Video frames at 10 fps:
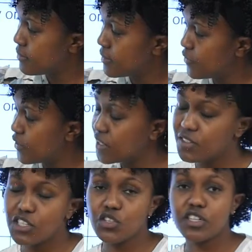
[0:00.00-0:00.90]

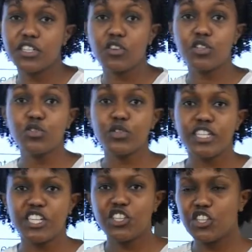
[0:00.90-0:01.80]
differentiation is on
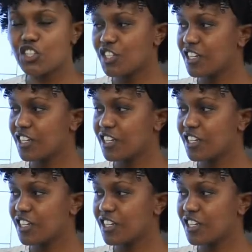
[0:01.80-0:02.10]
usage.